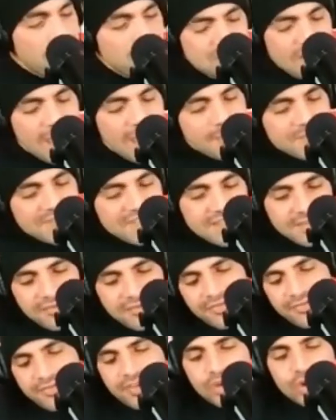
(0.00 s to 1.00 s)
James, if
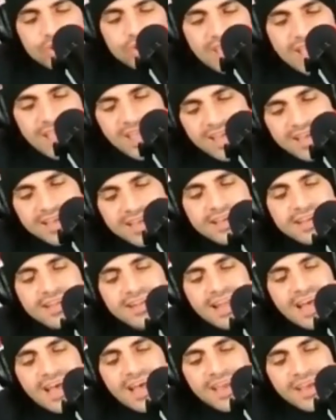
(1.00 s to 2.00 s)
you take,
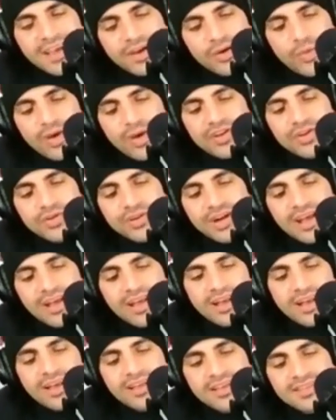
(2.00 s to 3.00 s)
like, when you're
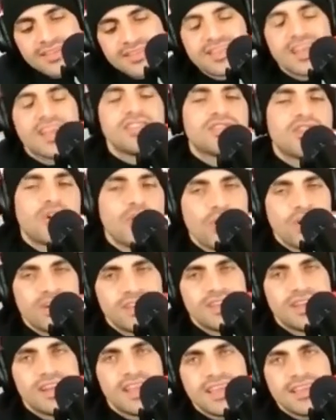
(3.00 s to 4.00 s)
a stunt
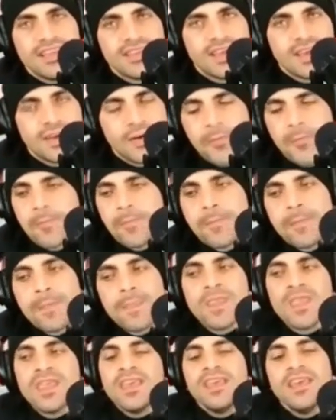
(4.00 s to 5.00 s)
coordinator,
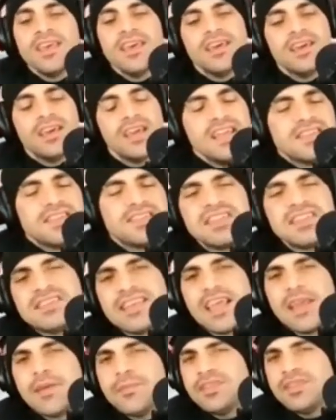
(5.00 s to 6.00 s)
it's the
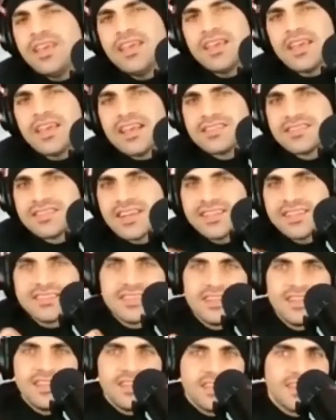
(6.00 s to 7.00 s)
same thing as
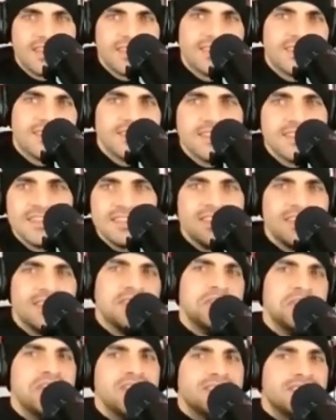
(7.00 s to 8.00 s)
wrestling.
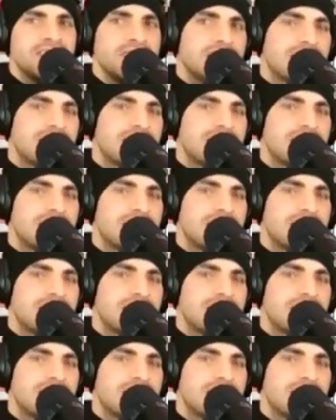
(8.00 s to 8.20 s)
Is it?